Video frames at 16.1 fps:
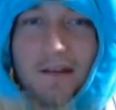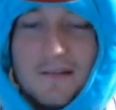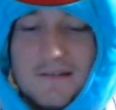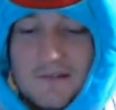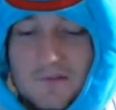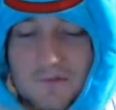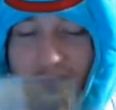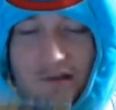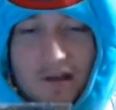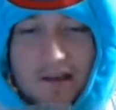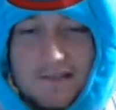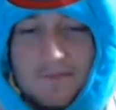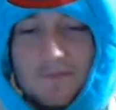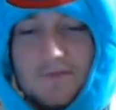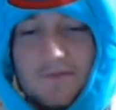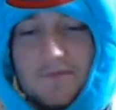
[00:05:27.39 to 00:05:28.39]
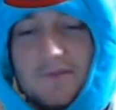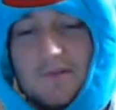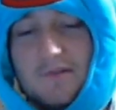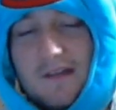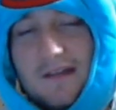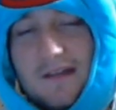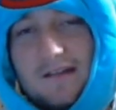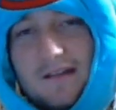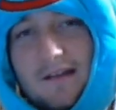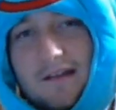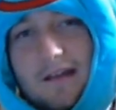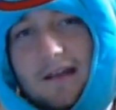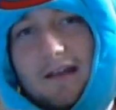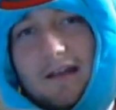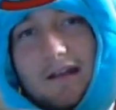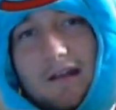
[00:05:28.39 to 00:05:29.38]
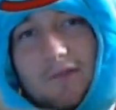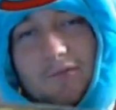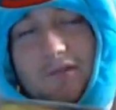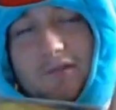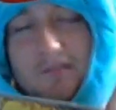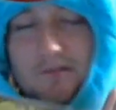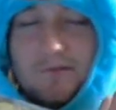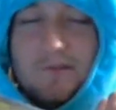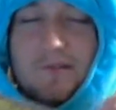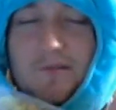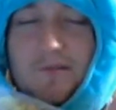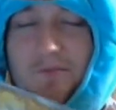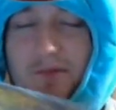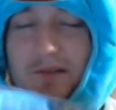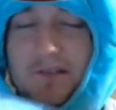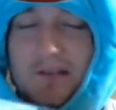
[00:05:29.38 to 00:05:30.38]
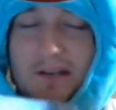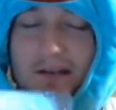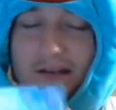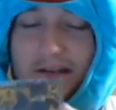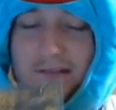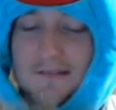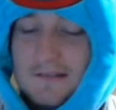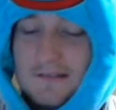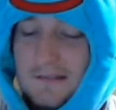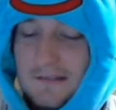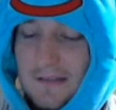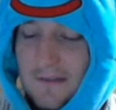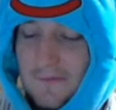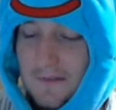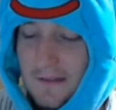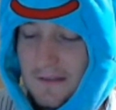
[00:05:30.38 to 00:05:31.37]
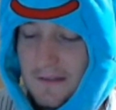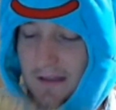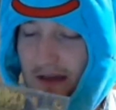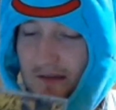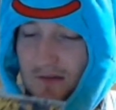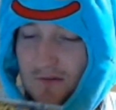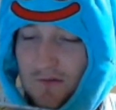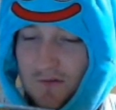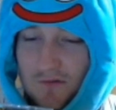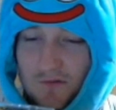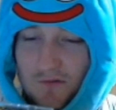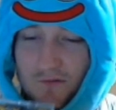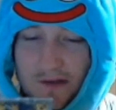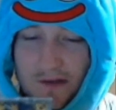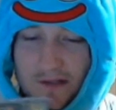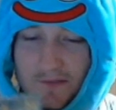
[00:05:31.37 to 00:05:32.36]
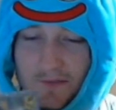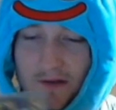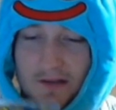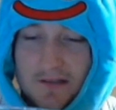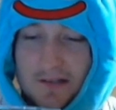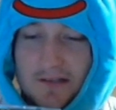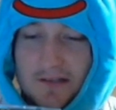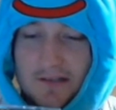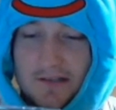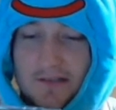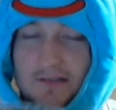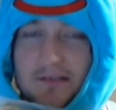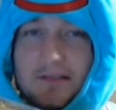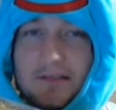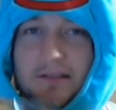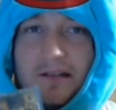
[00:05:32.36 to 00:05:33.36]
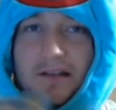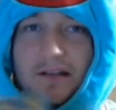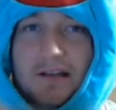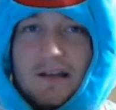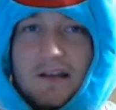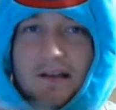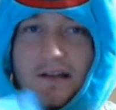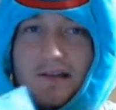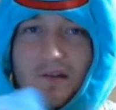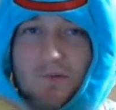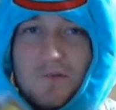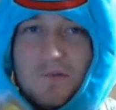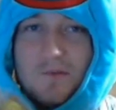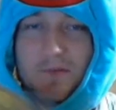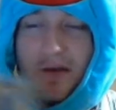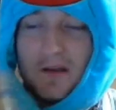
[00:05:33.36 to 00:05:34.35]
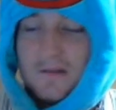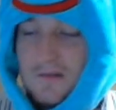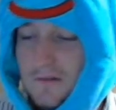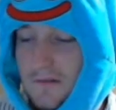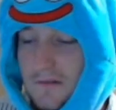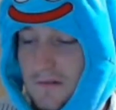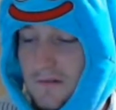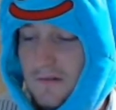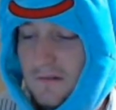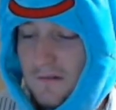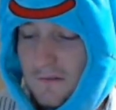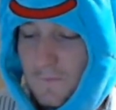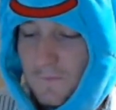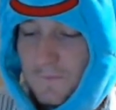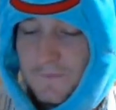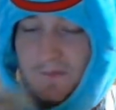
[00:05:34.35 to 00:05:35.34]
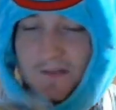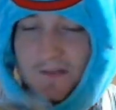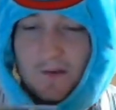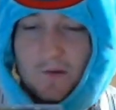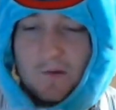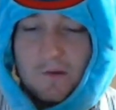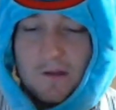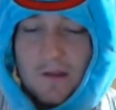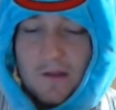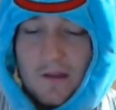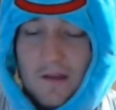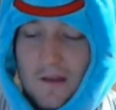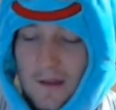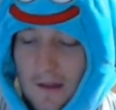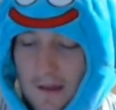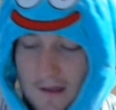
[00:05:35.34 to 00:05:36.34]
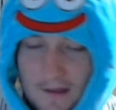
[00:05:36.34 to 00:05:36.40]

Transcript: so it's really awesome of him to do that, and I really really appreciate it. Definitely thank you, Phoenix Project. It's super special. So, uh,